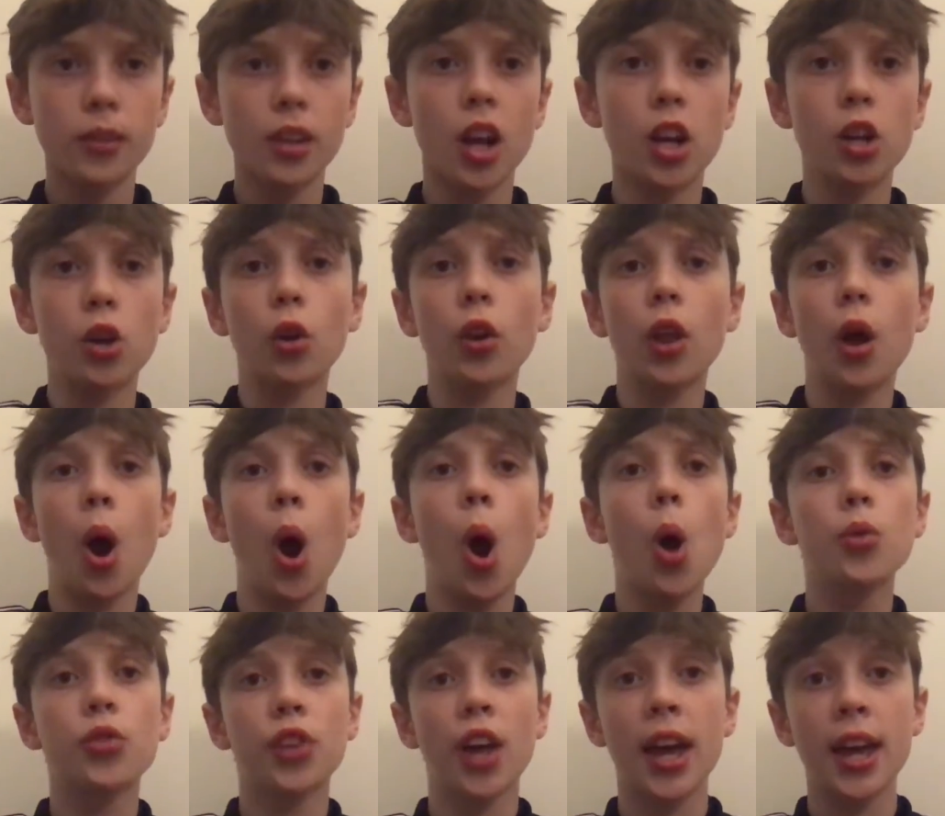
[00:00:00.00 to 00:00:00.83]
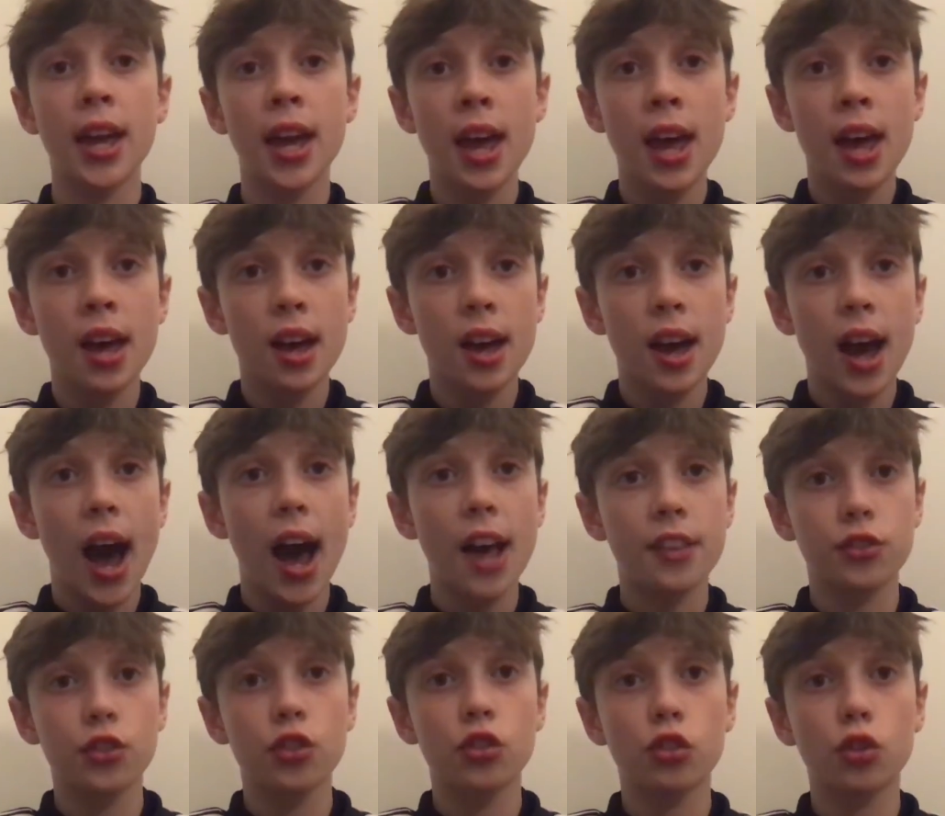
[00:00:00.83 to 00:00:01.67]
And although Jose
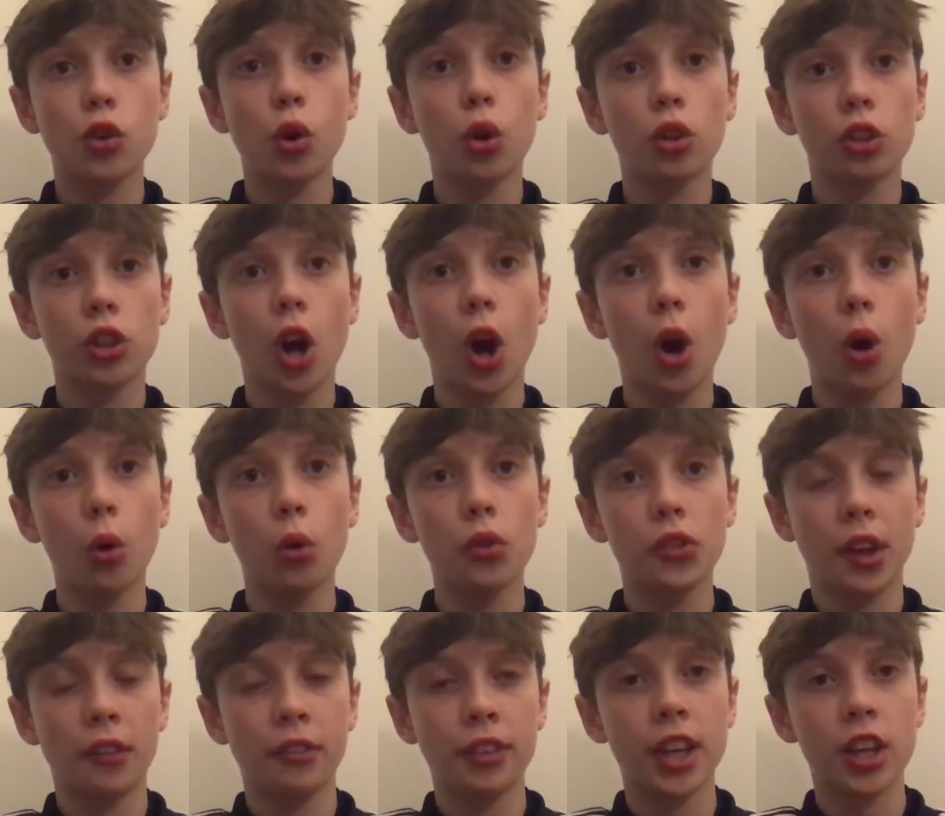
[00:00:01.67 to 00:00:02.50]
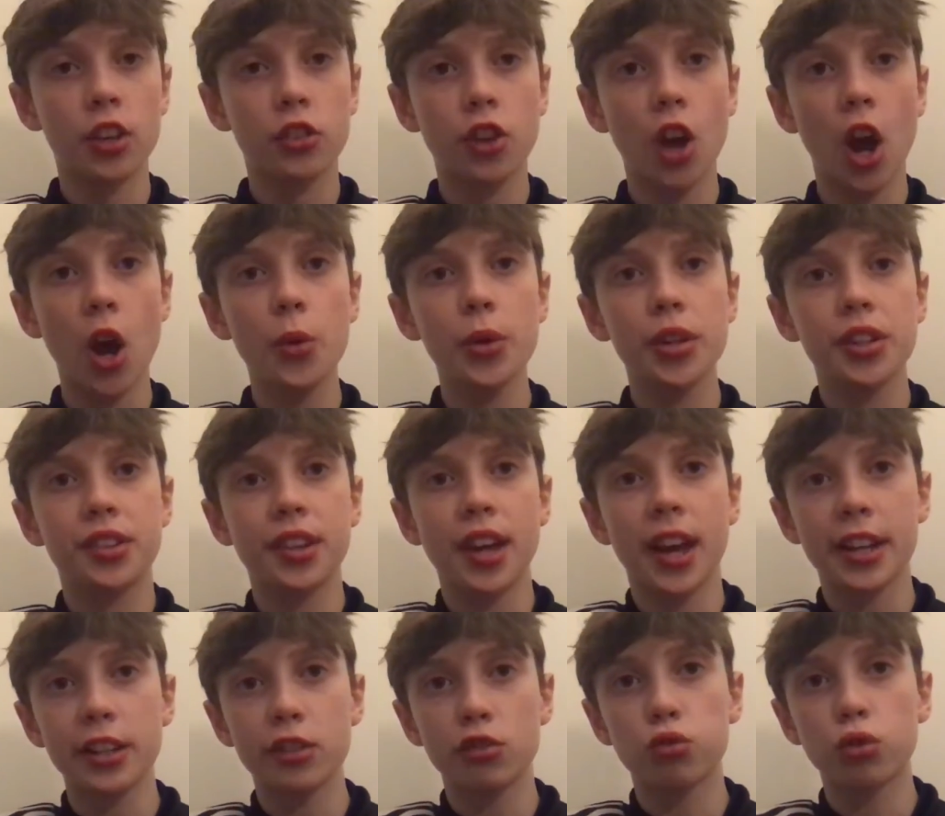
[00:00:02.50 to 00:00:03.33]
hasn't scored goals, I think, as Cody
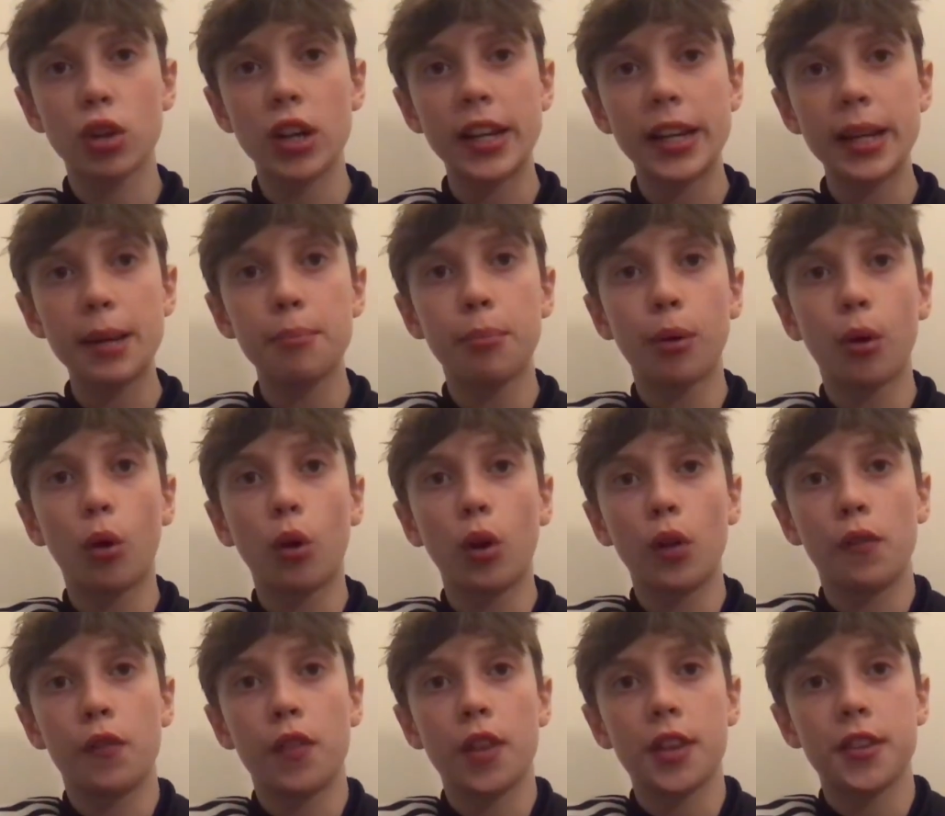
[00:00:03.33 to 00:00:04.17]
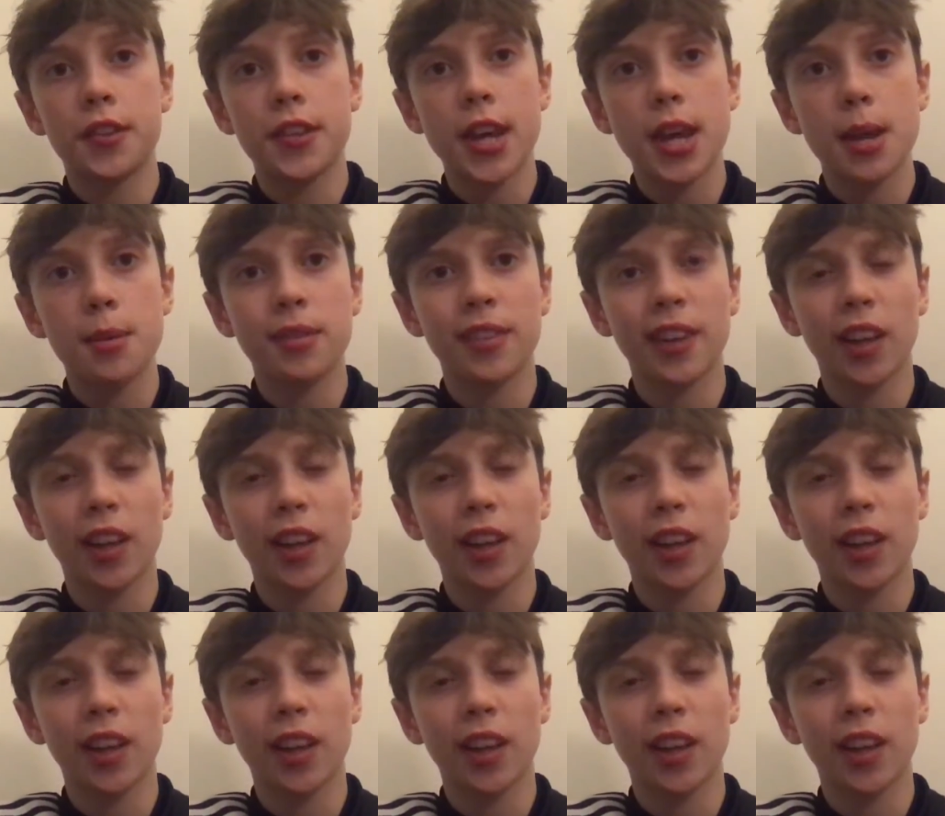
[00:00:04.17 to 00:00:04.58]
said, he's really important for the team.